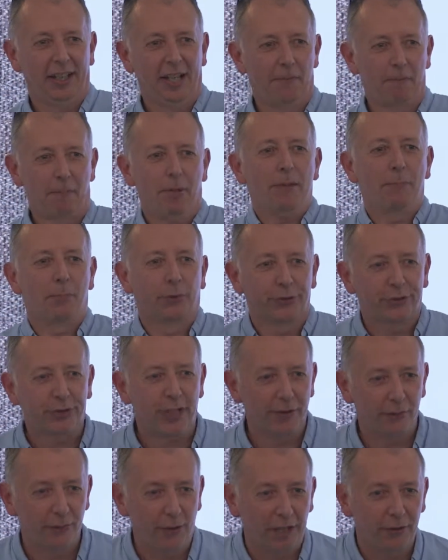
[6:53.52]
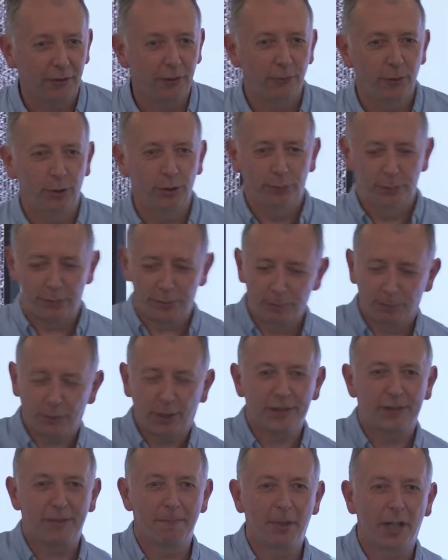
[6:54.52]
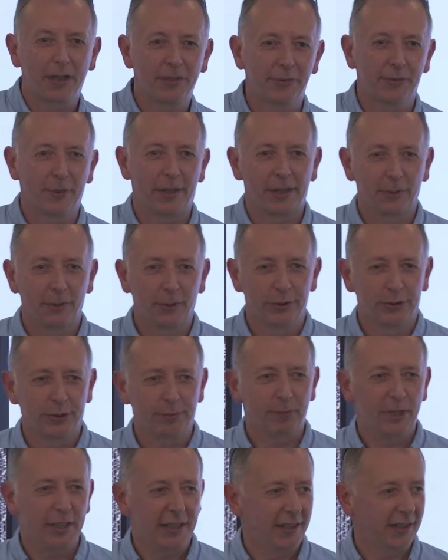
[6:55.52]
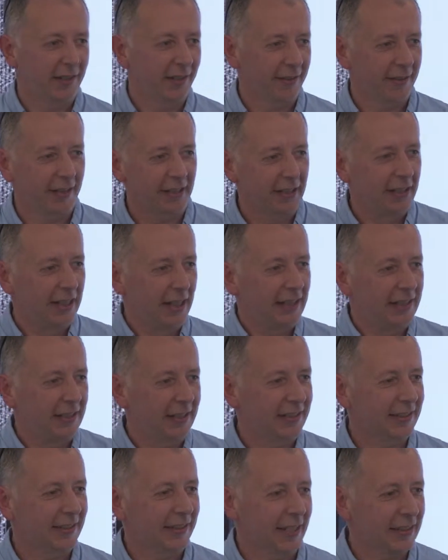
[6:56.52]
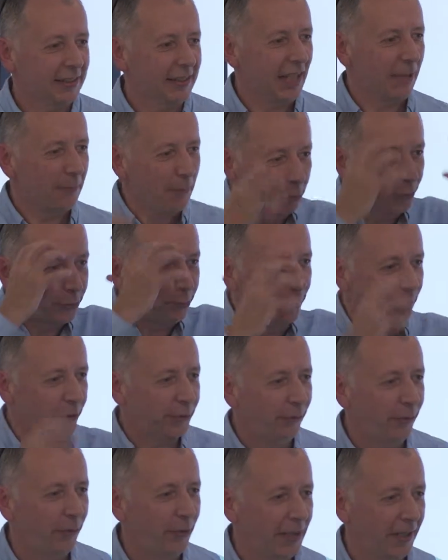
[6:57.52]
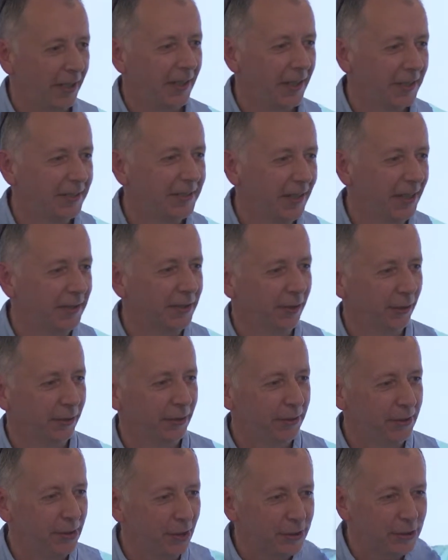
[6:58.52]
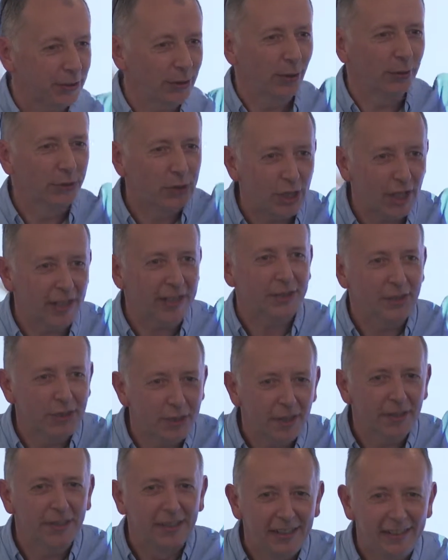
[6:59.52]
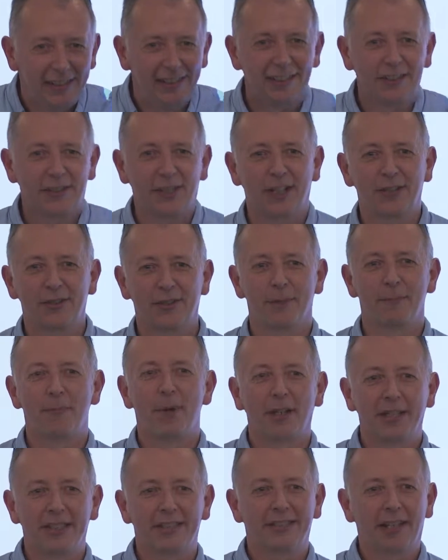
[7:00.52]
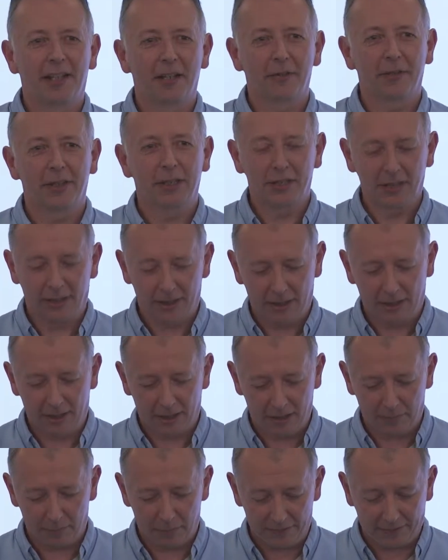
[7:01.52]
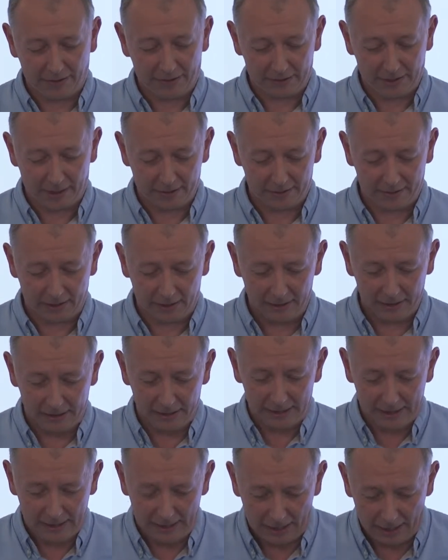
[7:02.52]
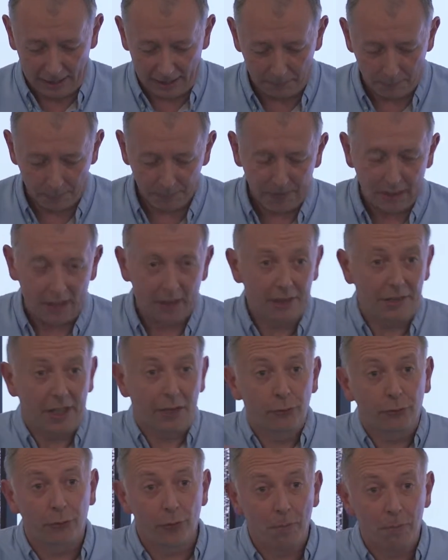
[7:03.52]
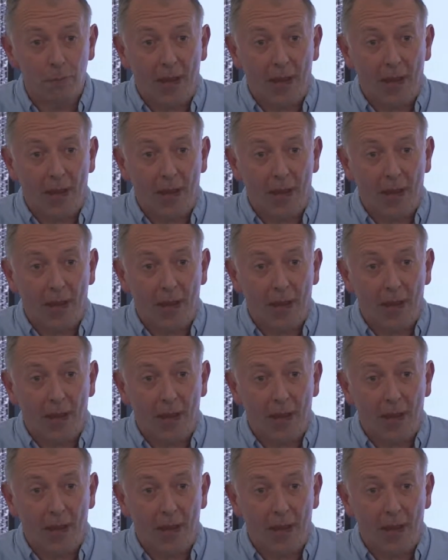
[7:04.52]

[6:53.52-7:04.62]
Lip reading: and people sitting around in rooms and pressing buttons when they want to speak. And I think, let's get them all to put some VR headsets on and just sort of change the mindset. I think it'd be fantastic. Then from the